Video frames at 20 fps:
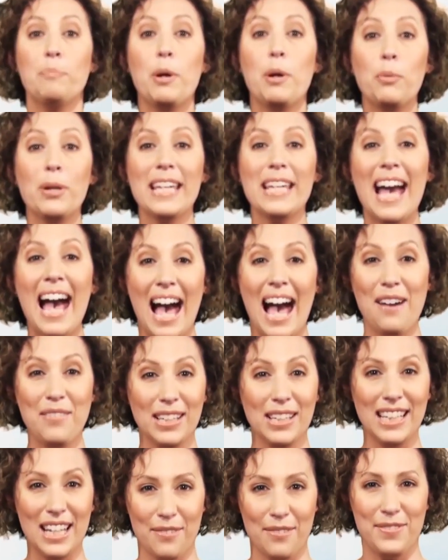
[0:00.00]
But we
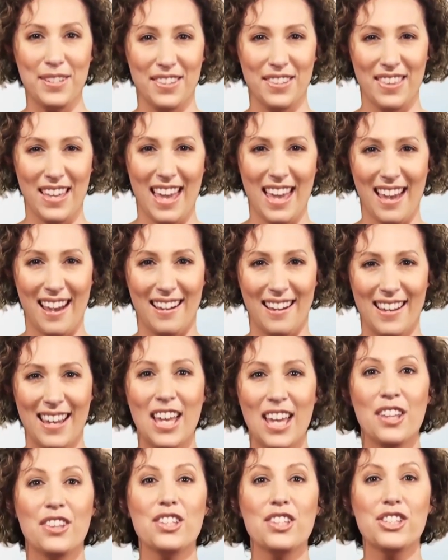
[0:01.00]
haven't left it there.
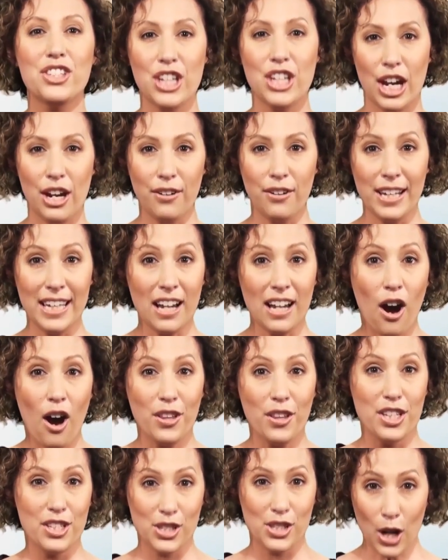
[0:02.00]
The cherry
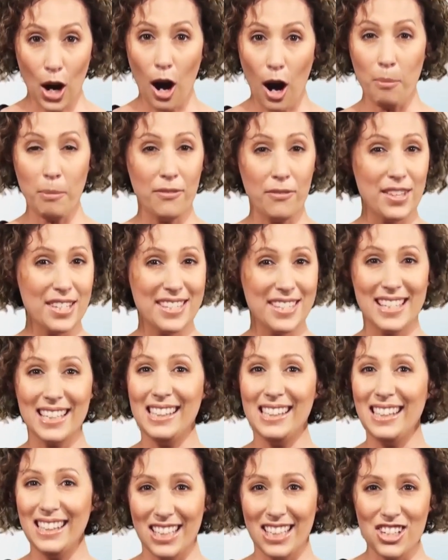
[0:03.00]
on the top of this
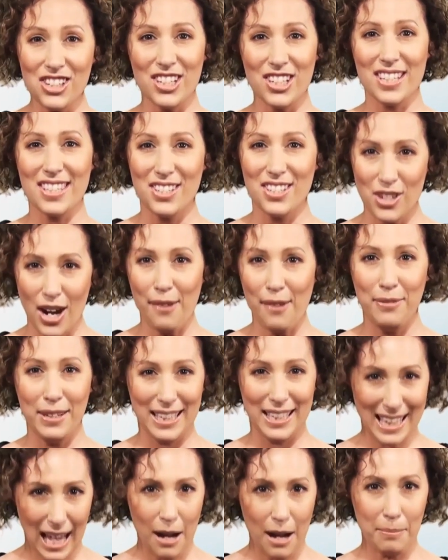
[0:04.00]
delicious
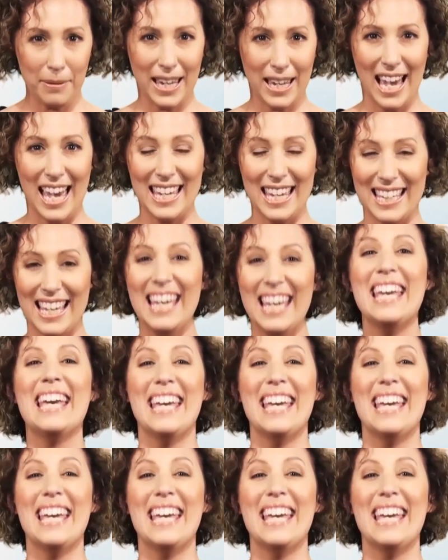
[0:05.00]
traffic cupcake